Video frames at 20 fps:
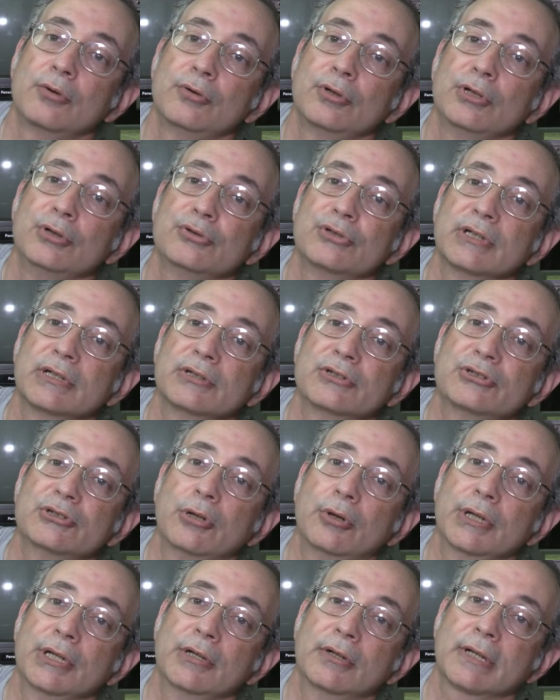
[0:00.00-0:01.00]
using
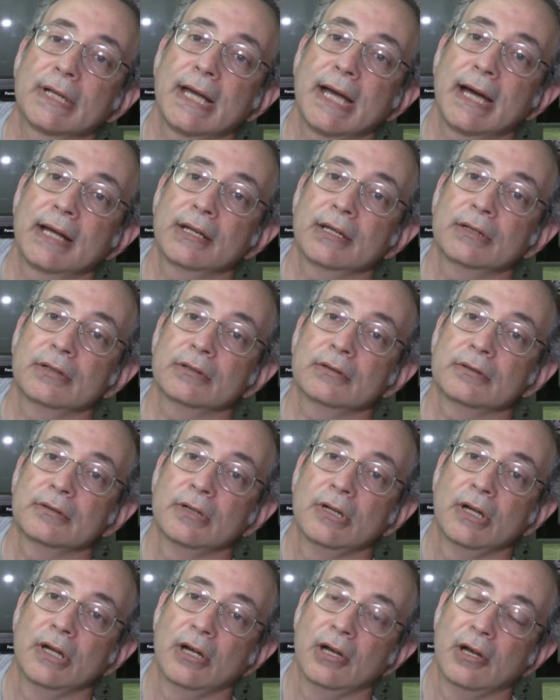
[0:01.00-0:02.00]
Sony or Canon
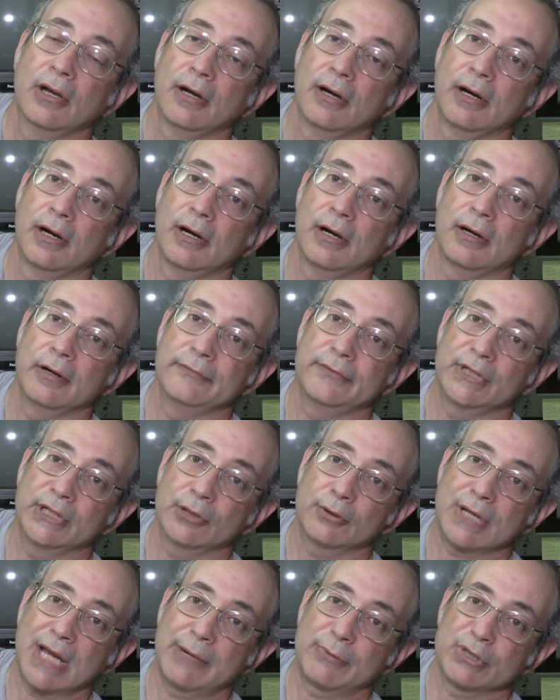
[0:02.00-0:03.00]

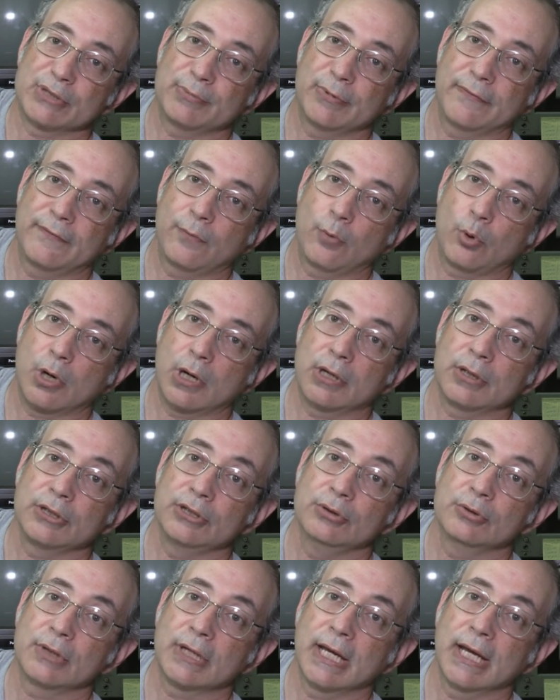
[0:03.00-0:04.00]
video cameras before,
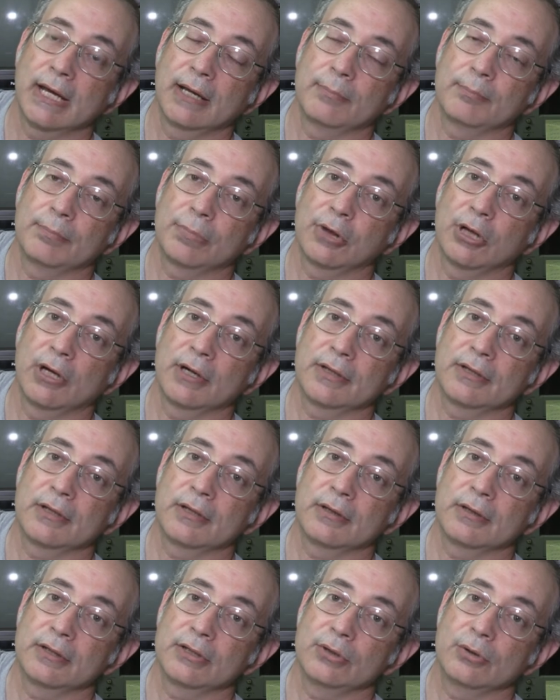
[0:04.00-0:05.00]
you can plug
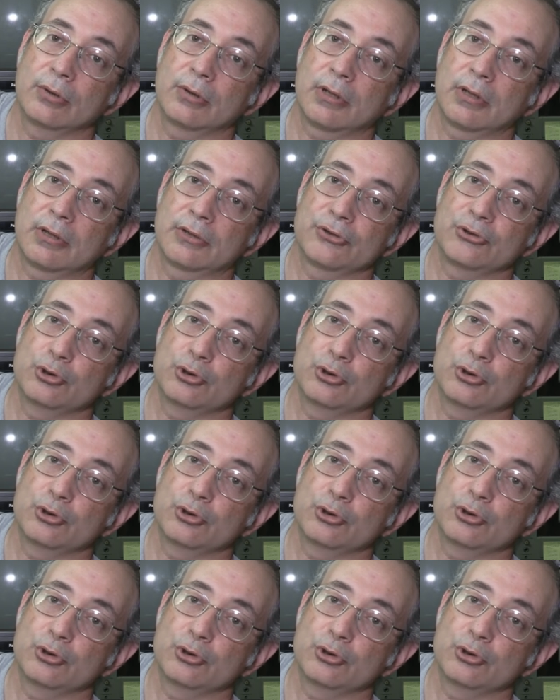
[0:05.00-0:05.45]
your